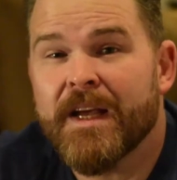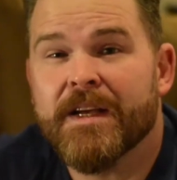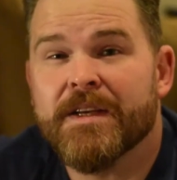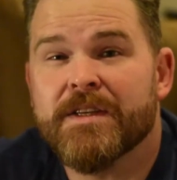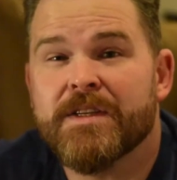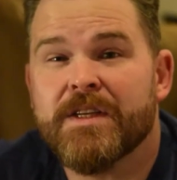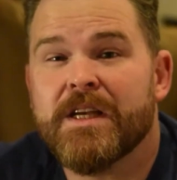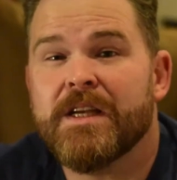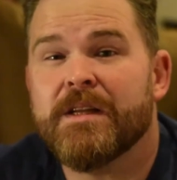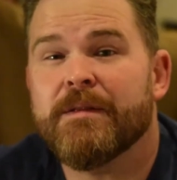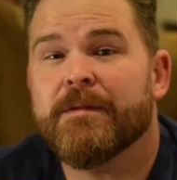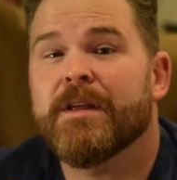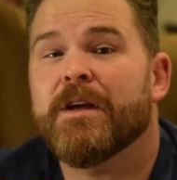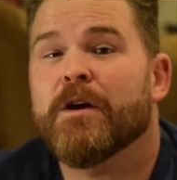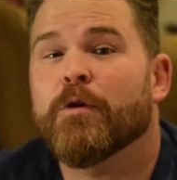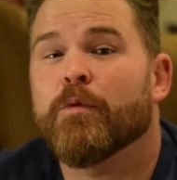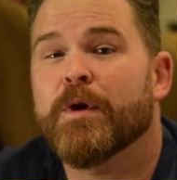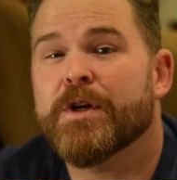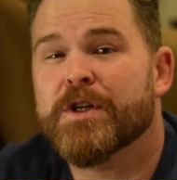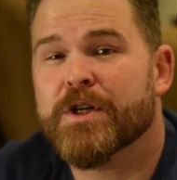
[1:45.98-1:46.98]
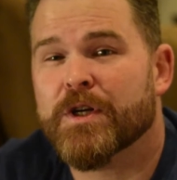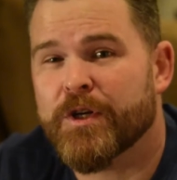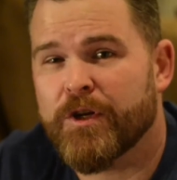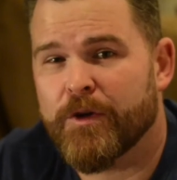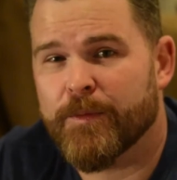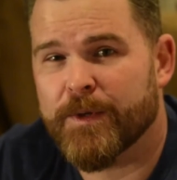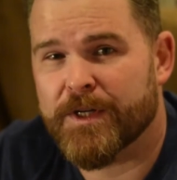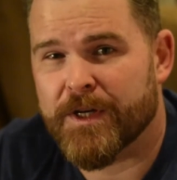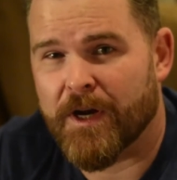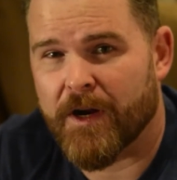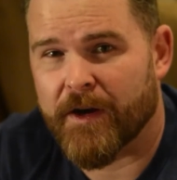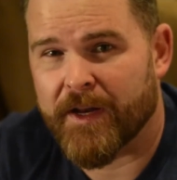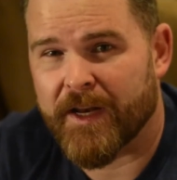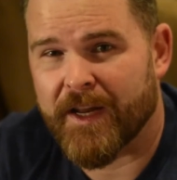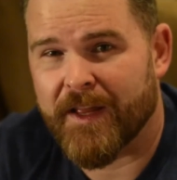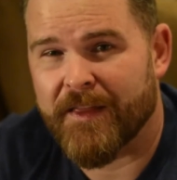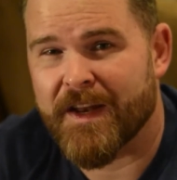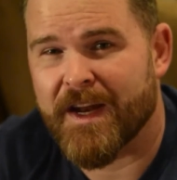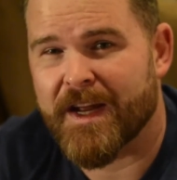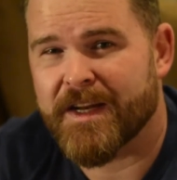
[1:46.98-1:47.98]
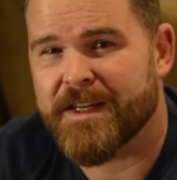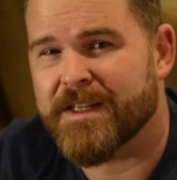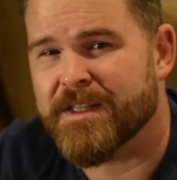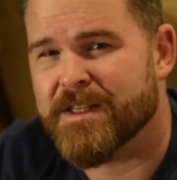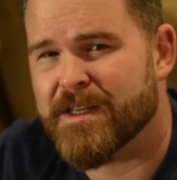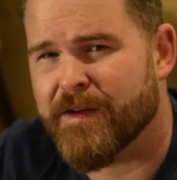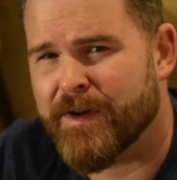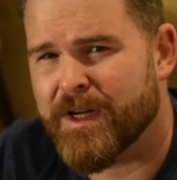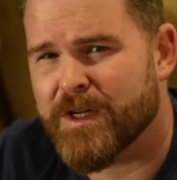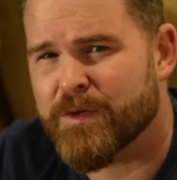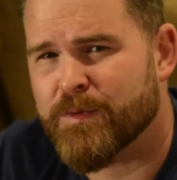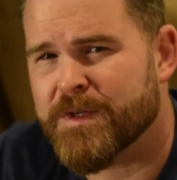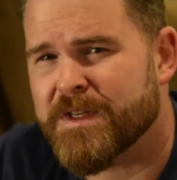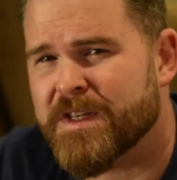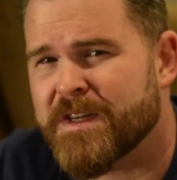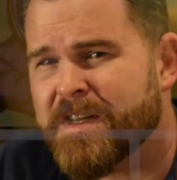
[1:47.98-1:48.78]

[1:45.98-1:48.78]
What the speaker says: See, the original Human Target in the 1970s was a